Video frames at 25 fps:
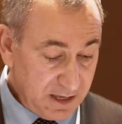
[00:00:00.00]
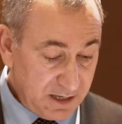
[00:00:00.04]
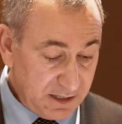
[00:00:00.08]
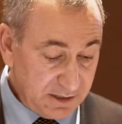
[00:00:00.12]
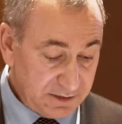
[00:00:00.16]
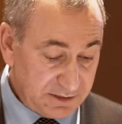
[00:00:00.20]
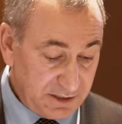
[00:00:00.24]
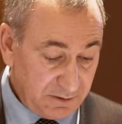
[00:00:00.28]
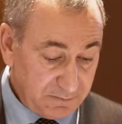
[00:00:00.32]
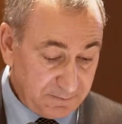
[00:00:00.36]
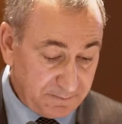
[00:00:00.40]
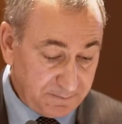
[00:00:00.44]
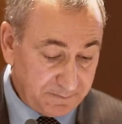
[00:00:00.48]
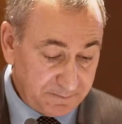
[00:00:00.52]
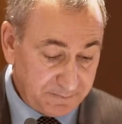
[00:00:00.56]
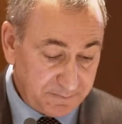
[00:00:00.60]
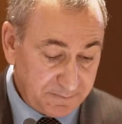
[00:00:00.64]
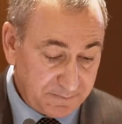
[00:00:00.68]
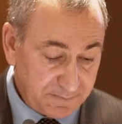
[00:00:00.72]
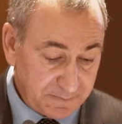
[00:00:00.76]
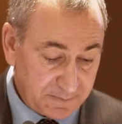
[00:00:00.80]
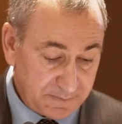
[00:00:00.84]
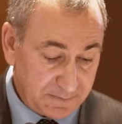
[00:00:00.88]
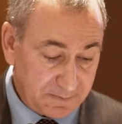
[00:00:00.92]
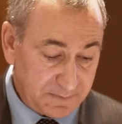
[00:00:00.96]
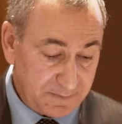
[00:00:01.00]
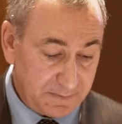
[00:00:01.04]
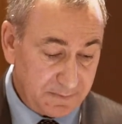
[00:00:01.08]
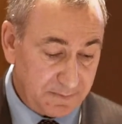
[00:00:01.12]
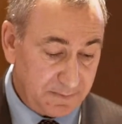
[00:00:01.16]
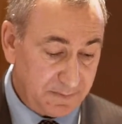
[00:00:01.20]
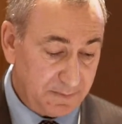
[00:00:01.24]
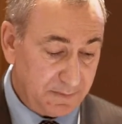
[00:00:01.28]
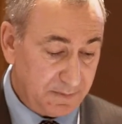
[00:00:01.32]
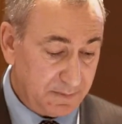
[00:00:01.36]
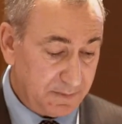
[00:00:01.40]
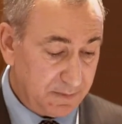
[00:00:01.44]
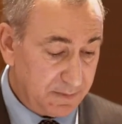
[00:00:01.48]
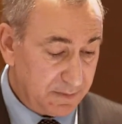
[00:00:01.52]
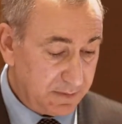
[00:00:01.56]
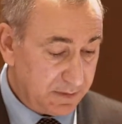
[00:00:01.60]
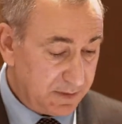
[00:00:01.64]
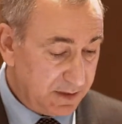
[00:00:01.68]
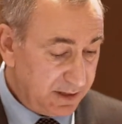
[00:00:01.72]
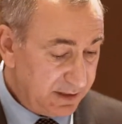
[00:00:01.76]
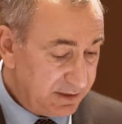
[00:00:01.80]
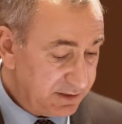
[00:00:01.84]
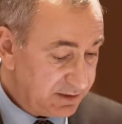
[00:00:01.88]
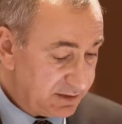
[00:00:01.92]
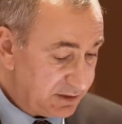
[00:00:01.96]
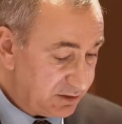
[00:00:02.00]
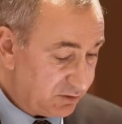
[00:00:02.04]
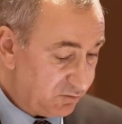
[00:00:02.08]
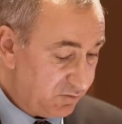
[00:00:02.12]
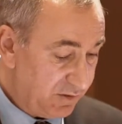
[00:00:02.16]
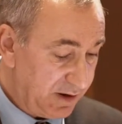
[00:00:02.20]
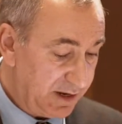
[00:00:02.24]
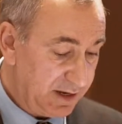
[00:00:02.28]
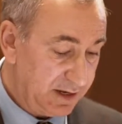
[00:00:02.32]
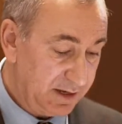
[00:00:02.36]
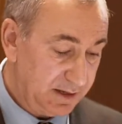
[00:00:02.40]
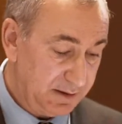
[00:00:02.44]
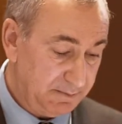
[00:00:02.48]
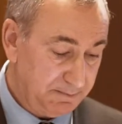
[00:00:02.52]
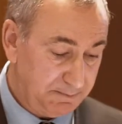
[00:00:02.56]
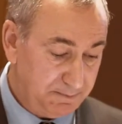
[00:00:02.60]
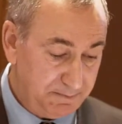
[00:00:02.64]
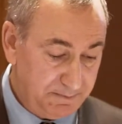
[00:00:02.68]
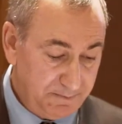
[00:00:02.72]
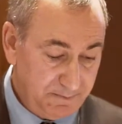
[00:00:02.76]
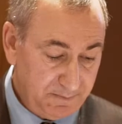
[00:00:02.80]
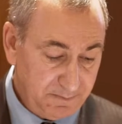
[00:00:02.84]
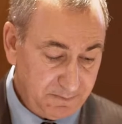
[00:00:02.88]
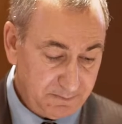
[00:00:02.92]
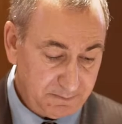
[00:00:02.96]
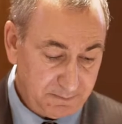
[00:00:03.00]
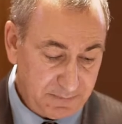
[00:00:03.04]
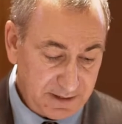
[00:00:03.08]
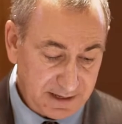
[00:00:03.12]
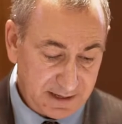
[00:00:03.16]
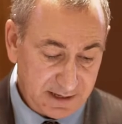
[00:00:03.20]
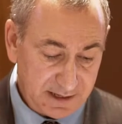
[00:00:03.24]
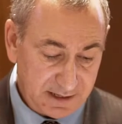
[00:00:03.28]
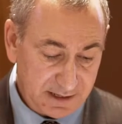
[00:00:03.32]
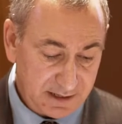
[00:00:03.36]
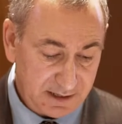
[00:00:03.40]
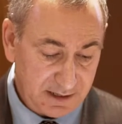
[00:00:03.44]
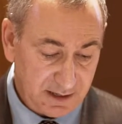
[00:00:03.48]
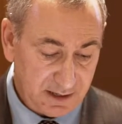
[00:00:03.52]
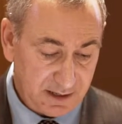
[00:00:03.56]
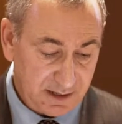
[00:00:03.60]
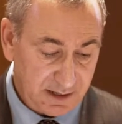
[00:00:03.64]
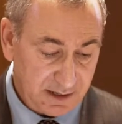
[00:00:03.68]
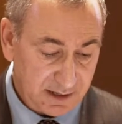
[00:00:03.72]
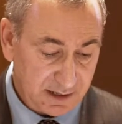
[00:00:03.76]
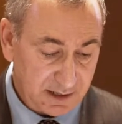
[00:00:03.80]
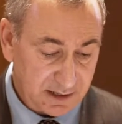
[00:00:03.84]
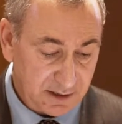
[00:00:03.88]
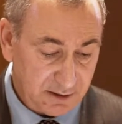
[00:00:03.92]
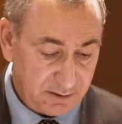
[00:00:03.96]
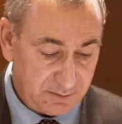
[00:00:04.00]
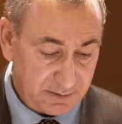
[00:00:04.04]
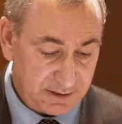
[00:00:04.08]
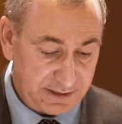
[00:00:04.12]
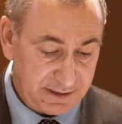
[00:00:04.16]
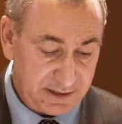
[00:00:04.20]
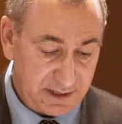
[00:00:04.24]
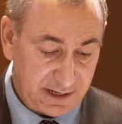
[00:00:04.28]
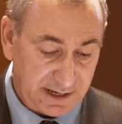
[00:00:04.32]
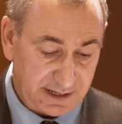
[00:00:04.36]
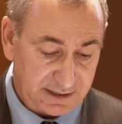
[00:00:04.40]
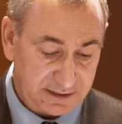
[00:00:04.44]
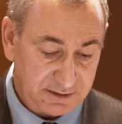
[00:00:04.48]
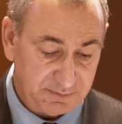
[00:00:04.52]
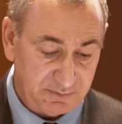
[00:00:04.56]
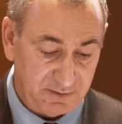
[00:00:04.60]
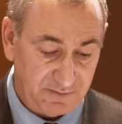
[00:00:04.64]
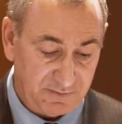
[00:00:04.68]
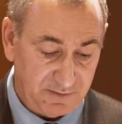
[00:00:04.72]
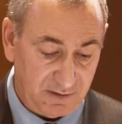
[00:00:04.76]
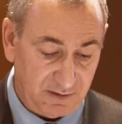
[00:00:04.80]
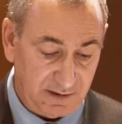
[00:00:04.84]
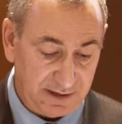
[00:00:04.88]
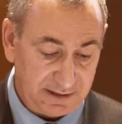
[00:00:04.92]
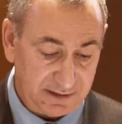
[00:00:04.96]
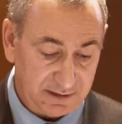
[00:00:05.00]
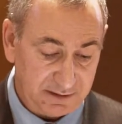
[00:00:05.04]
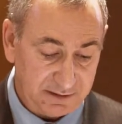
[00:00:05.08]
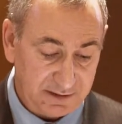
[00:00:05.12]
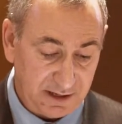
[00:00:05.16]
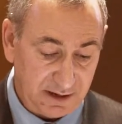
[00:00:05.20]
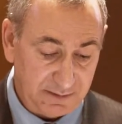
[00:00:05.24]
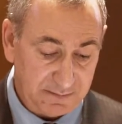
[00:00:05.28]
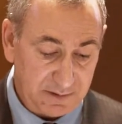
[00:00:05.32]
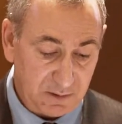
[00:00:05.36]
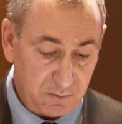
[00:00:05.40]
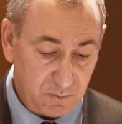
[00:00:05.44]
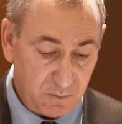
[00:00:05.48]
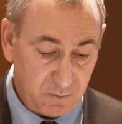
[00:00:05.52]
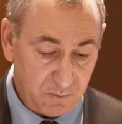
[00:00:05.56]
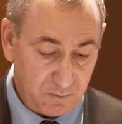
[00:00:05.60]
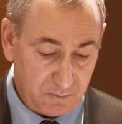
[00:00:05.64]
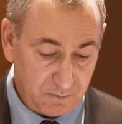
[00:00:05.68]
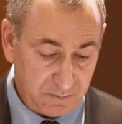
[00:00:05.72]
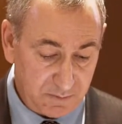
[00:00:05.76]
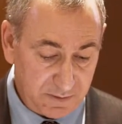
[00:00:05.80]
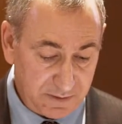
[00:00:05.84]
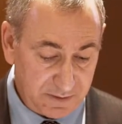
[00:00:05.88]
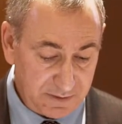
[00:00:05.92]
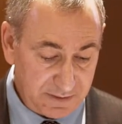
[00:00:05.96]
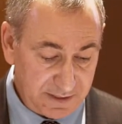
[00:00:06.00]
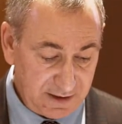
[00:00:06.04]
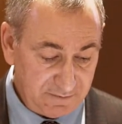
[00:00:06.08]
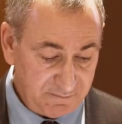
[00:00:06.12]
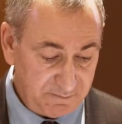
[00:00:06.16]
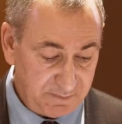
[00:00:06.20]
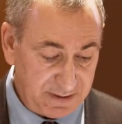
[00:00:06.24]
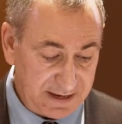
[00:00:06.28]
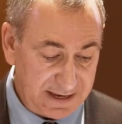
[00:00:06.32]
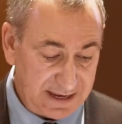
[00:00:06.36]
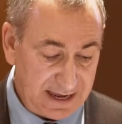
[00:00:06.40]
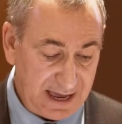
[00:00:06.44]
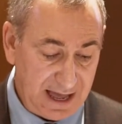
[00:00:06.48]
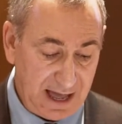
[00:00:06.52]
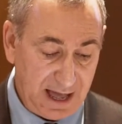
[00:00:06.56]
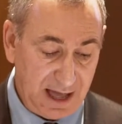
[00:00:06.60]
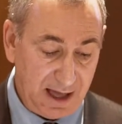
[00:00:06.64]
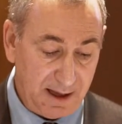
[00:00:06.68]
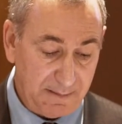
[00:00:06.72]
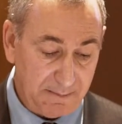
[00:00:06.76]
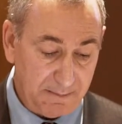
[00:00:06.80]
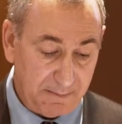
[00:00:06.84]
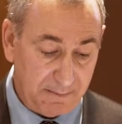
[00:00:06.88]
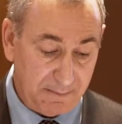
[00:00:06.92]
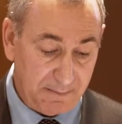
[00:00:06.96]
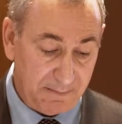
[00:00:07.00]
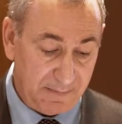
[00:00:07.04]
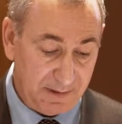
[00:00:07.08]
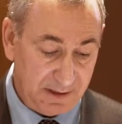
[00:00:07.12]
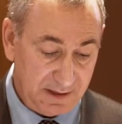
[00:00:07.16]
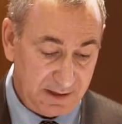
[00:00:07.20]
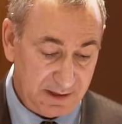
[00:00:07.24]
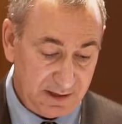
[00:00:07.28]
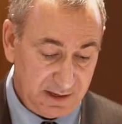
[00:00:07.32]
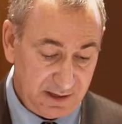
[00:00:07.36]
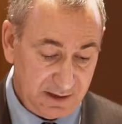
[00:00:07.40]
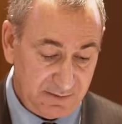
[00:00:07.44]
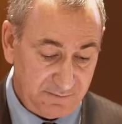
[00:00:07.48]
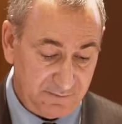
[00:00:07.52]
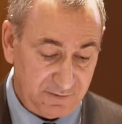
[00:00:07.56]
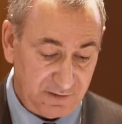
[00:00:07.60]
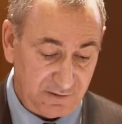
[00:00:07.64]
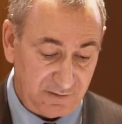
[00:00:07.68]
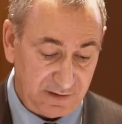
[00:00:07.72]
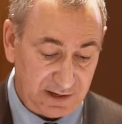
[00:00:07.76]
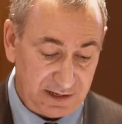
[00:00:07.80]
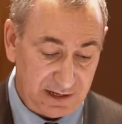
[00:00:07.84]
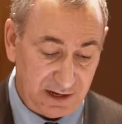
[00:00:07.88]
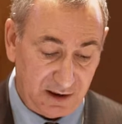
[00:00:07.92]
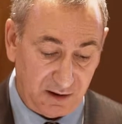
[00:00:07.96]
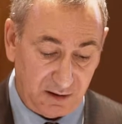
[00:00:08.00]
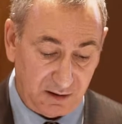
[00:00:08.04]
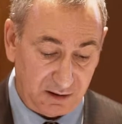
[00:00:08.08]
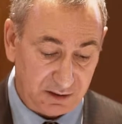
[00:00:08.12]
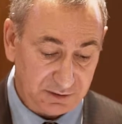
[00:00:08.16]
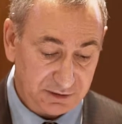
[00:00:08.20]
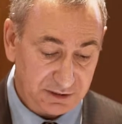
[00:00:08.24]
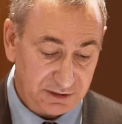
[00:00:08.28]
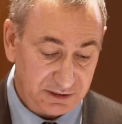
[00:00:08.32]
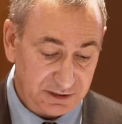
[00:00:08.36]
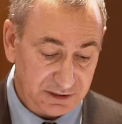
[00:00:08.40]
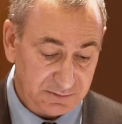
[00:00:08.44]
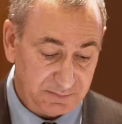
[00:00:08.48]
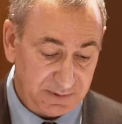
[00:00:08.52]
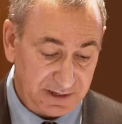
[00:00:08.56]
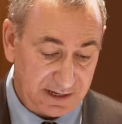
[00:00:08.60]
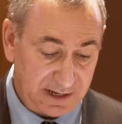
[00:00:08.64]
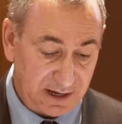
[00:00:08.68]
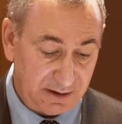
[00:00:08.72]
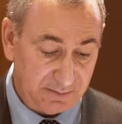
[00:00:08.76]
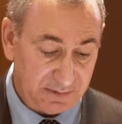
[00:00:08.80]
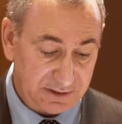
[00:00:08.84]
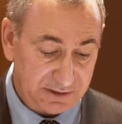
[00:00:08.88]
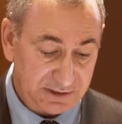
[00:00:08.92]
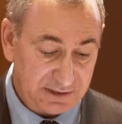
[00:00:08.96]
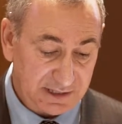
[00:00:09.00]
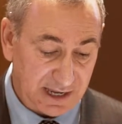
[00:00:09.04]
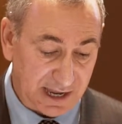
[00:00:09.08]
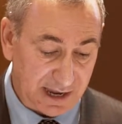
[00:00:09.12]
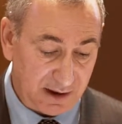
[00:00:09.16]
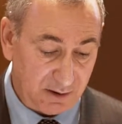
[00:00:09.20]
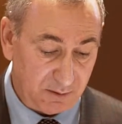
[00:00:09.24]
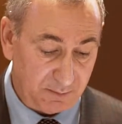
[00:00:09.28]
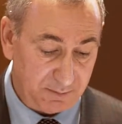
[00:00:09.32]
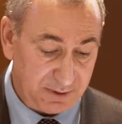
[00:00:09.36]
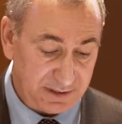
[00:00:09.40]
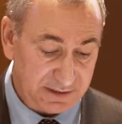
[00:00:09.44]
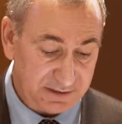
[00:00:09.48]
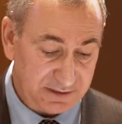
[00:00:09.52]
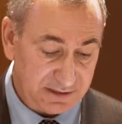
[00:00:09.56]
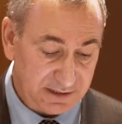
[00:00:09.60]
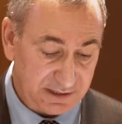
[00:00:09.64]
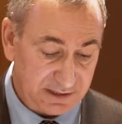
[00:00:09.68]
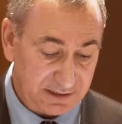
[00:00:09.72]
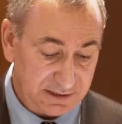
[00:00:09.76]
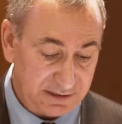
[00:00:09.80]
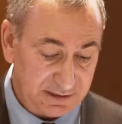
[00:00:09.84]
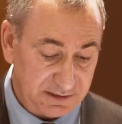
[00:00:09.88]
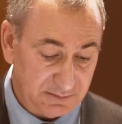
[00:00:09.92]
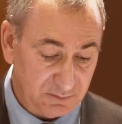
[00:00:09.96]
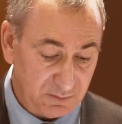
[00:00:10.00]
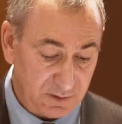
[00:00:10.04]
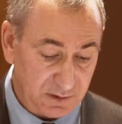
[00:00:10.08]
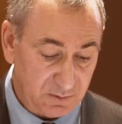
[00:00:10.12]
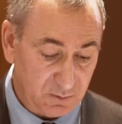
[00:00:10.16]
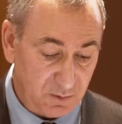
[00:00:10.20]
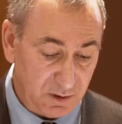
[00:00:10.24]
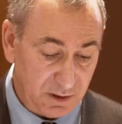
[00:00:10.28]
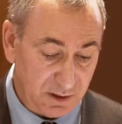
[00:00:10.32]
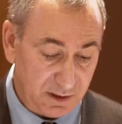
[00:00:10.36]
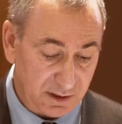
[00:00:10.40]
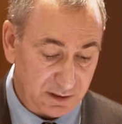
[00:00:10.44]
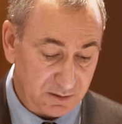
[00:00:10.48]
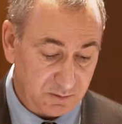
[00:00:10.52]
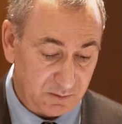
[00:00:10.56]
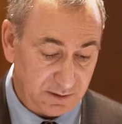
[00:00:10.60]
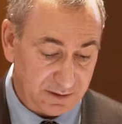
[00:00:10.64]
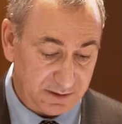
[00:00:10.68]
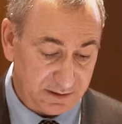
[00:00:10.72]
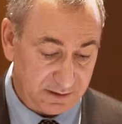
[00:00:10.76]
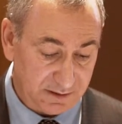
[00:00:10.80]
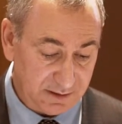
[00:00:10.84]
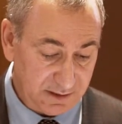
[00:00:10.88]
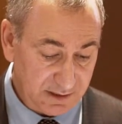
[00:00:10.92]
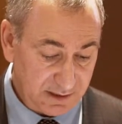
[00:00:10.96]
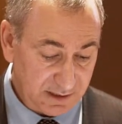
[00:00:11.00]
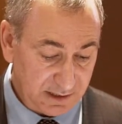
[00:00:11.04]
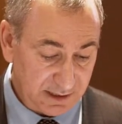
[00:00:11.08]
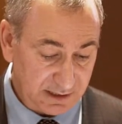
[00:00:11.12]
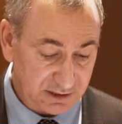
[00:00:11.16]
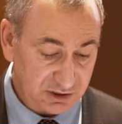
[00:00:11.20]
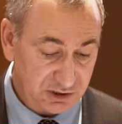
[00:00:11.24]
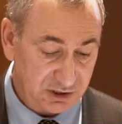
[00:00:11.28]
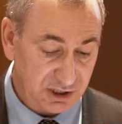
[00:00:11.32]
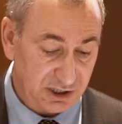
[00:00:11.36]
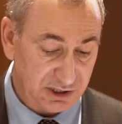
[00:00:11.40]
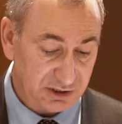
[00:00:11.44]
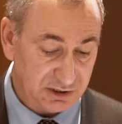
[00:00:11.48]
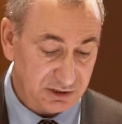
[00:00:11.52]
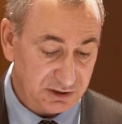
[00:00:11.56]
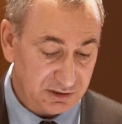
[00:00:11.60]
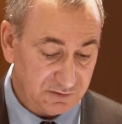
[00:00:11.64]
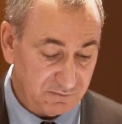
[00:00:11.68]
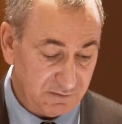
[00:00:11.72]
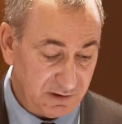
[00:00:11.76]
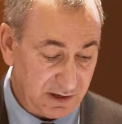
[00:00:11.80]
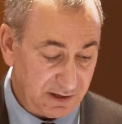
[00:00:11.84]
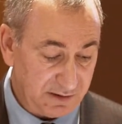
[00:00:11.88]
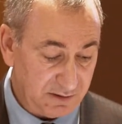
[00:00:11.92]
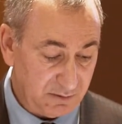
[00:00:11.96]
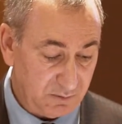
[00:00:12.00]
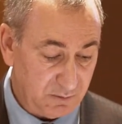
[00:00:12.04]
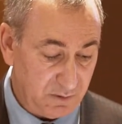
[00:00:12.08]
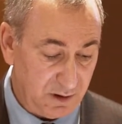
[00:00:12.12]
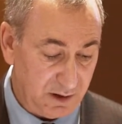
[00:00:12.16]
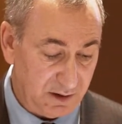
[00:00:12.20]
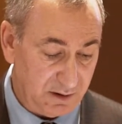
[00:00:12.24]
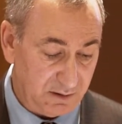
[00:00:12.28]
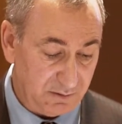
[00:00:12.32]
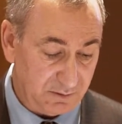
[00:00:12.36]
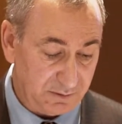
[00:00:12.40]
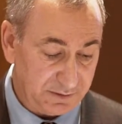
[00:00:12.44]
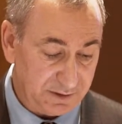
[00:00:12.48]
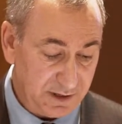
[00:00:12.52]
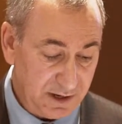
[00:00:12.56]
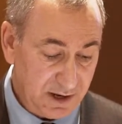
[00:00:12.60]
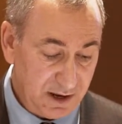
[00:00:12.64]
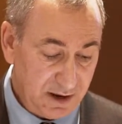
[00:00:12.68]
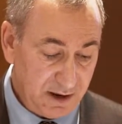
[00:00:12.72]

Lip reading: So these three big global index providers, I mean, they've become very large and it's become a scale business, and we work with exchanges around the world.